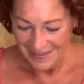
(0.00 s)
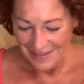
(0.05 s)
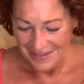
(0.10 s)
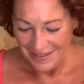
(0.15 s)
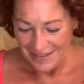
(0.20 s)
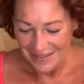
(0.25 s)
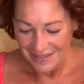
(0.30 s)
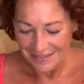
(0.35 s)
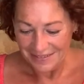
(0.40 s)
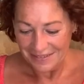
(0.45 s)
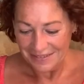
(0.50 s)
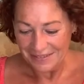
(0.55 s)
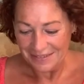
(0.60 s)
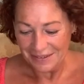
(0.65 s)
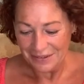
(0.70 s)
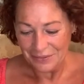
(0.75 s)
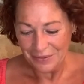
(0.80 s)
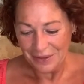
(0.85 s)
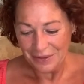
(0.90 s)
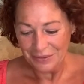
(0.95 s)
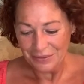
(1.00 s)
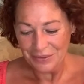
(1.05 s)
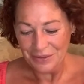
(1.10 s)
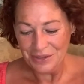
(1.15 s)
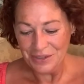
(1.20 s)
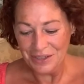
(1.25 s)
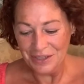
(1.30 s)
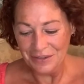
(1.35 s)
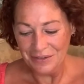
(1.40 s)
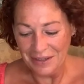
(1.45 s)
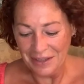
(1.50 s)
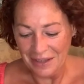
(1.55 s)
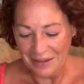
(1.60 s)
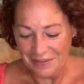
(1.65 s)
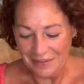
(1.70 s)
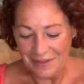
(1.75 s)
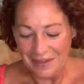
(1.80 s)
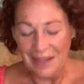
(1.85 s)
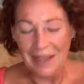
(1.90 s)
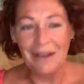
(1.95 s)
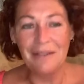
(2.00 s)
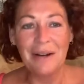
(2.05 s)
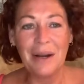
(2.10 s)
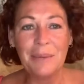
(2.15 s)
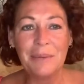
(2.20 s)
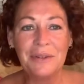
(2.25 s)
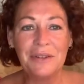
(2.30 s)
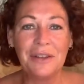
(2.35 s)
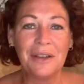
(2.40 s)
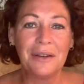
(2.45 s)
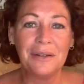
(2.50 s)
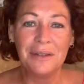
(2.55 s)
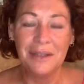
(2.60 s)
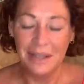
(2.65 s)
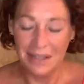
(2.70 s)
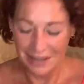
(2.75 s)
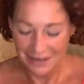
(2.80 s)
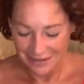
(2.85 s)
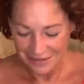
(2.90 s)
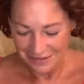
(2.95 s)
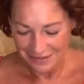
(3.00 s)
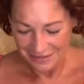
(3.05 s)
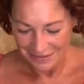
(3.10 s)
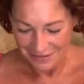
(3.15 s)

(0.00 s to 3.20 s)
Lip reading: Lizzie says thanks for cheering our Claire up, Teone.